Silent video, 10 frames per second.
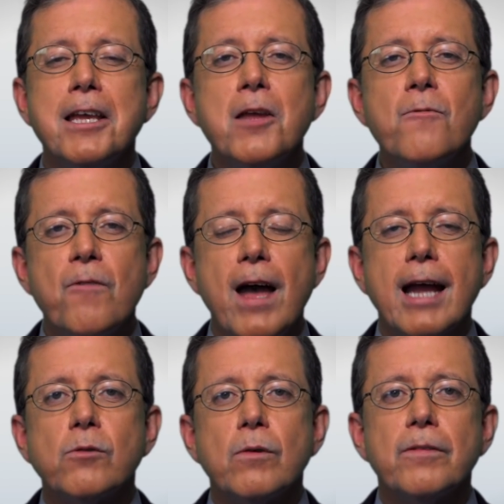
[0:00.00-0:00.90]
In
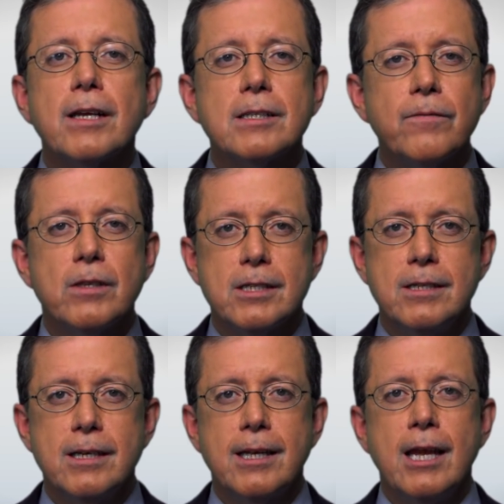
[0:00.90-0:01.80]
fact, reflective
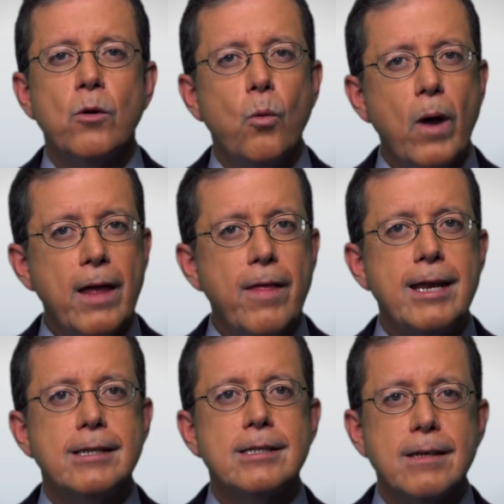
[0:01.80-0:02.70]
listening and the way
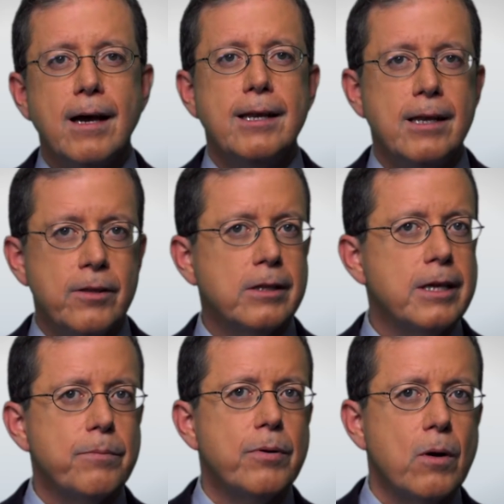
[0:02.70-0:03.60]
that it's taught in the
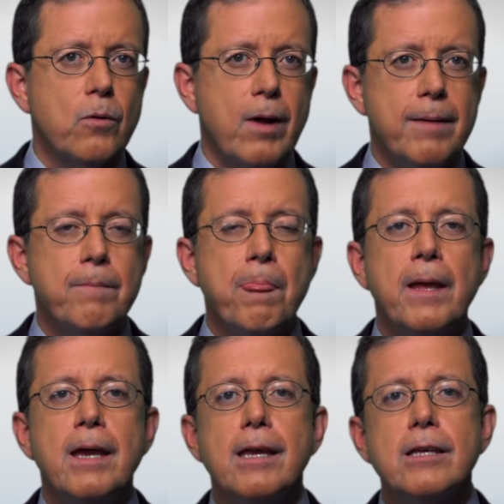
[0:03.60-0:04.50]
LEAP program
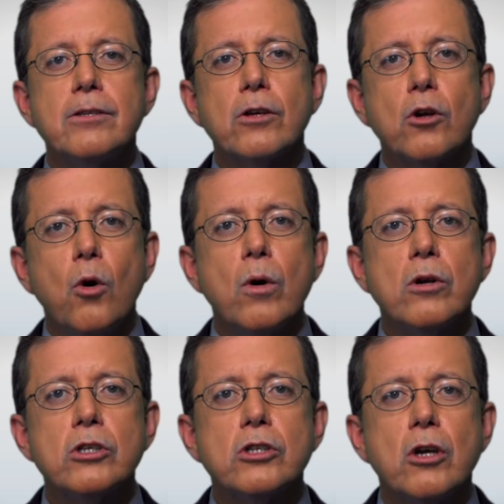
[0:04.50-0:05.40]
is the
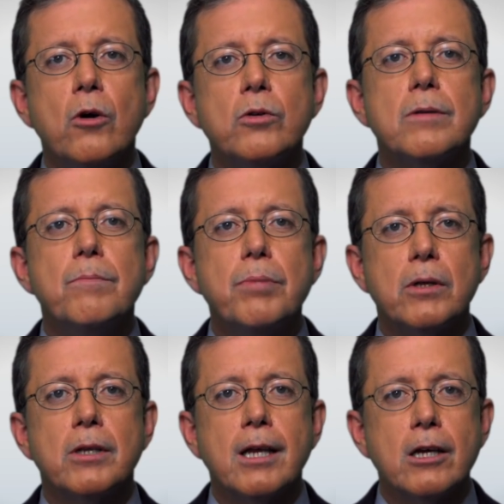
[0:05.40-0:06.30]
cornerstone to
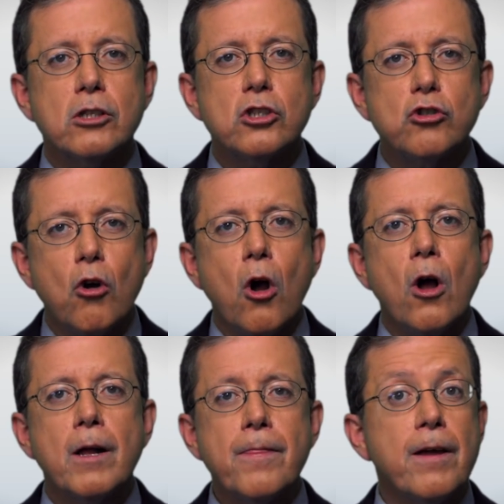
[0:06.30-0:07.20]
building a
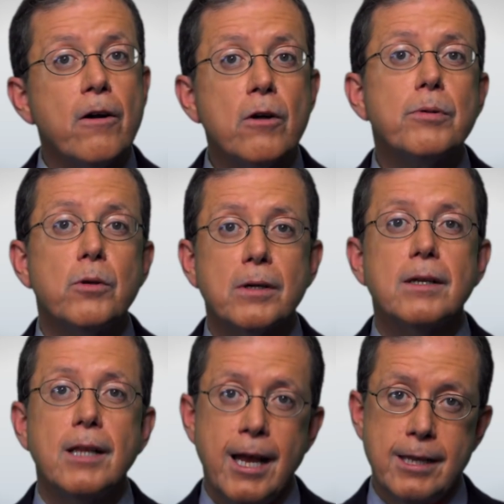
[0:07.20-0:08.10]
strong therapeutic
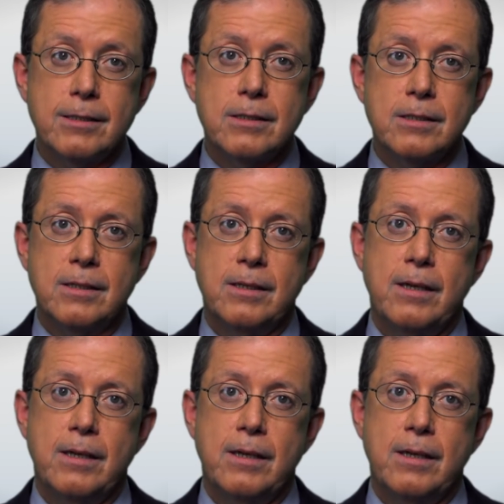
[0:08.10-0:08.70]
alliance.